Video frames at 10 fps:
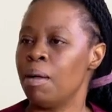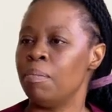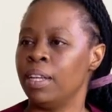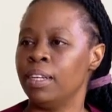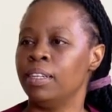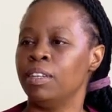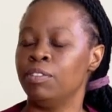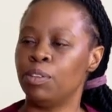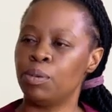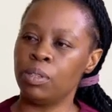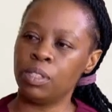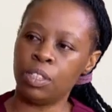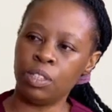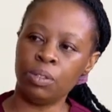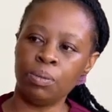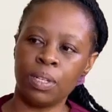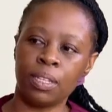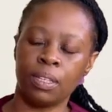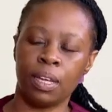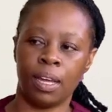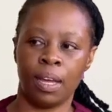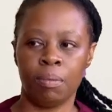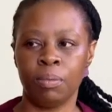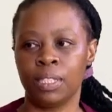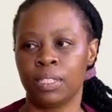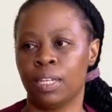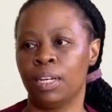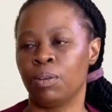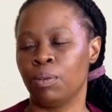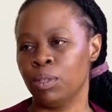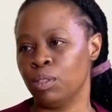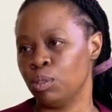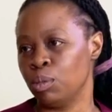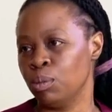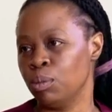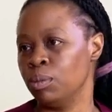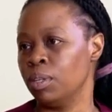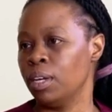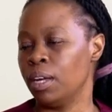But then if you continue with habits that are going to